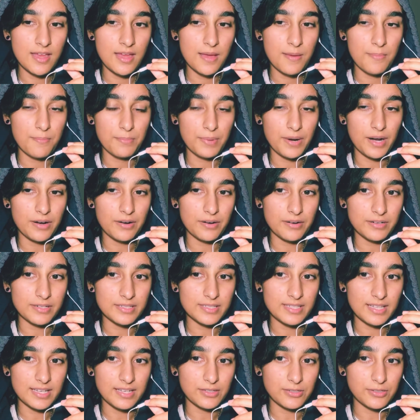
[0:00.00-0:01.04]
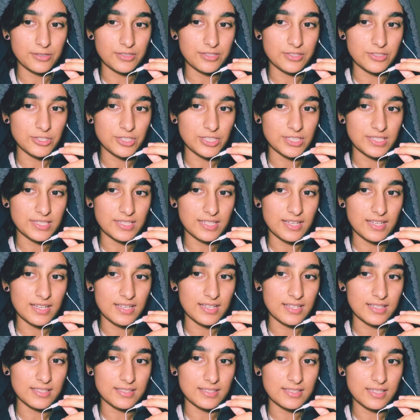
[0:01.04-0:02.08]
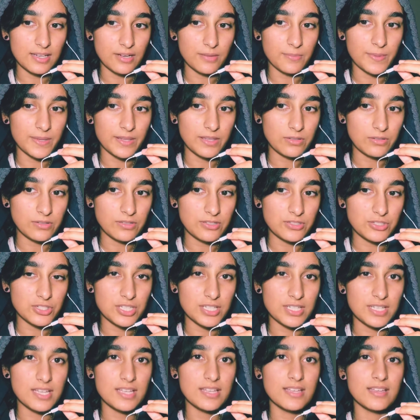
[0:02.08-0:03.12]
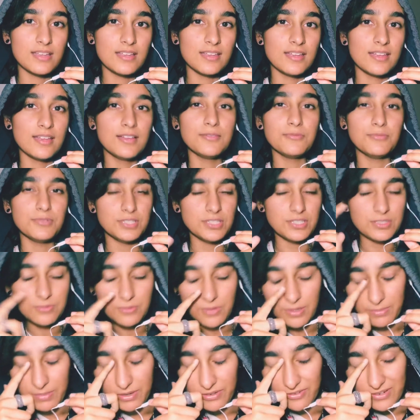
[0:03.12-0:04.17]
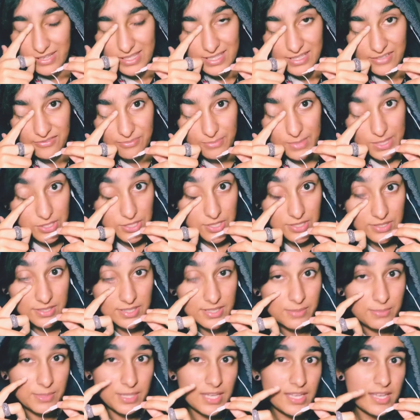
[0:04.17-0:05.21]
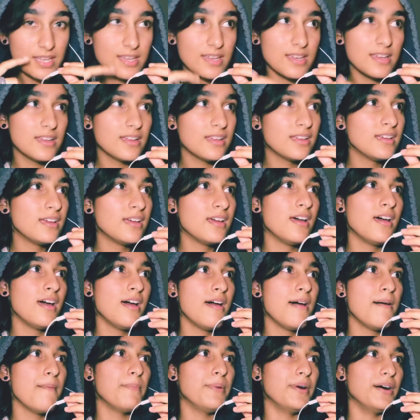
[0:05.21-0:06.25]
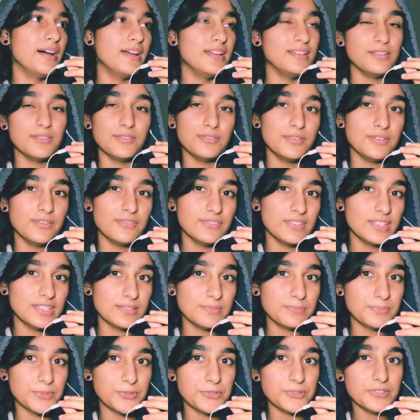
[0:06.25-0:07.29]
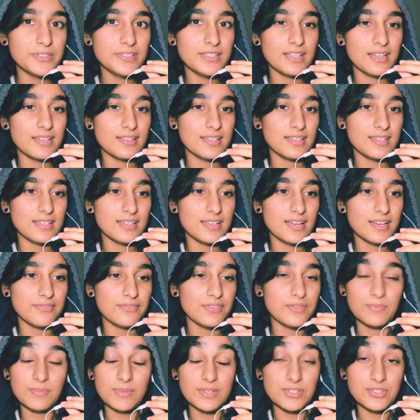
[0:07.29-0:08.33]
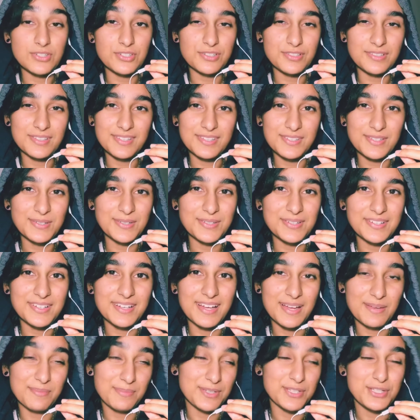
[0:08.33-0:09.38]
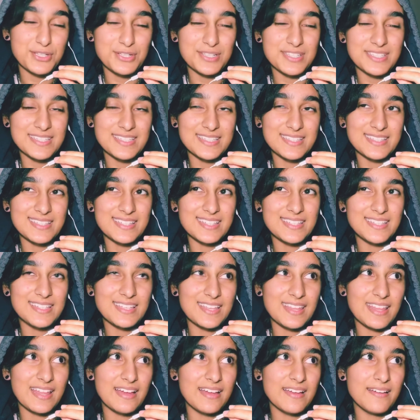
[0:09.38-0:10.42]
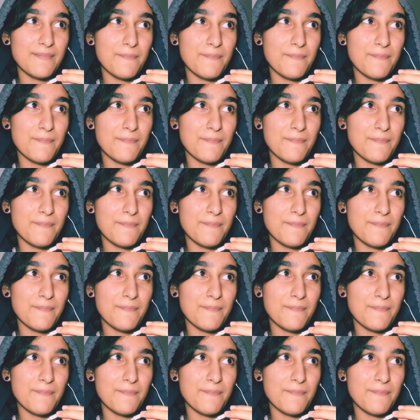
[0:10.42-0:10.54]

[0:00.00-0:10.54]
parapsychology, and psychopathology, which is what my friends have mentioned to me. But I don't know if there's more that they haven't mentioned, so I'm interested to see that.